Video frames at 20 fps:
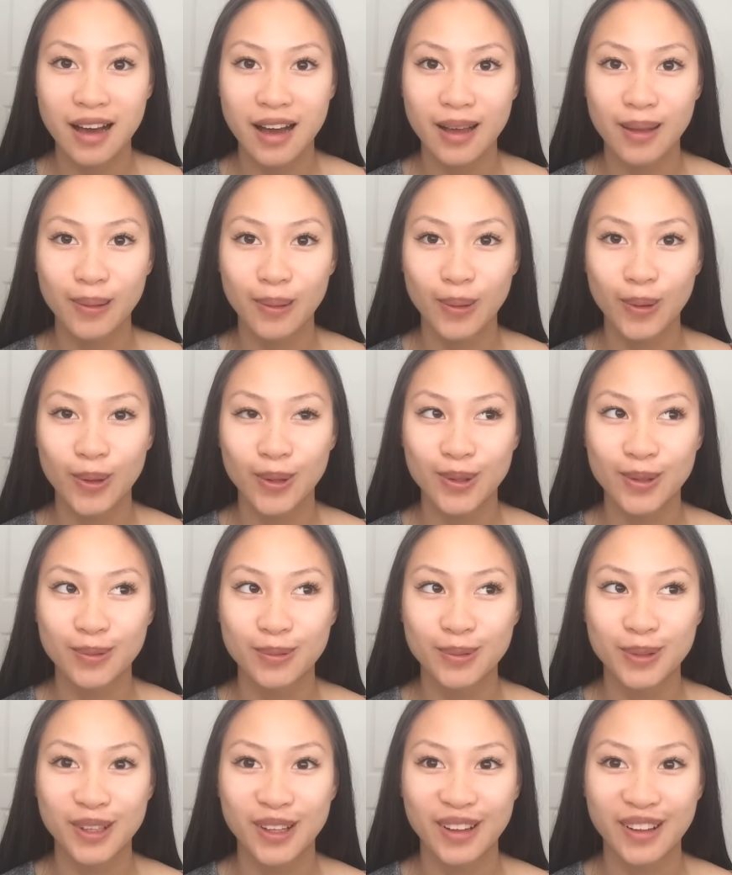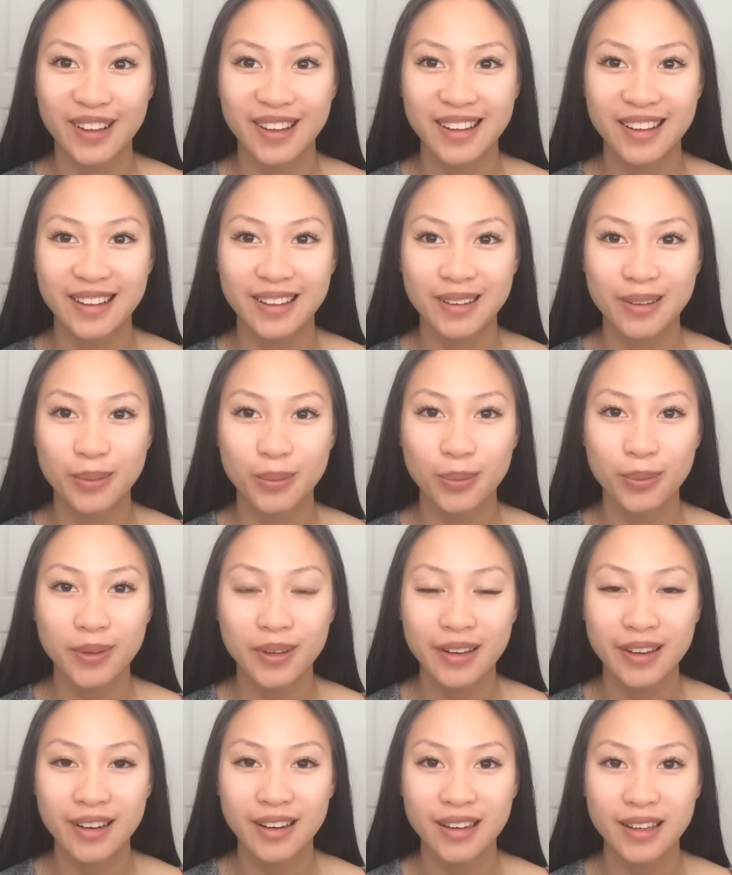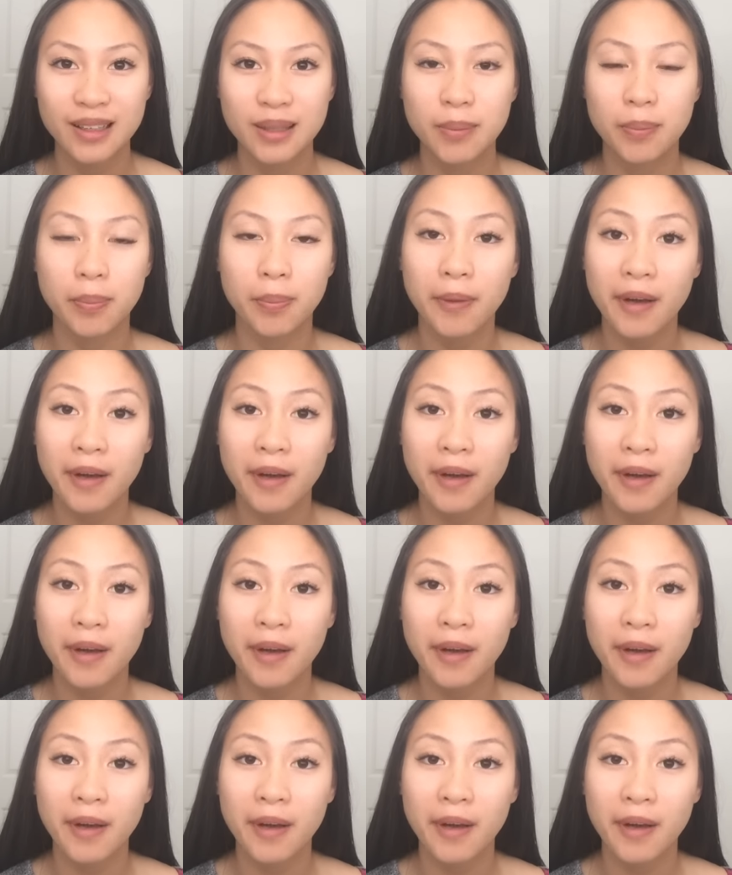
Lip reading: I look really weird,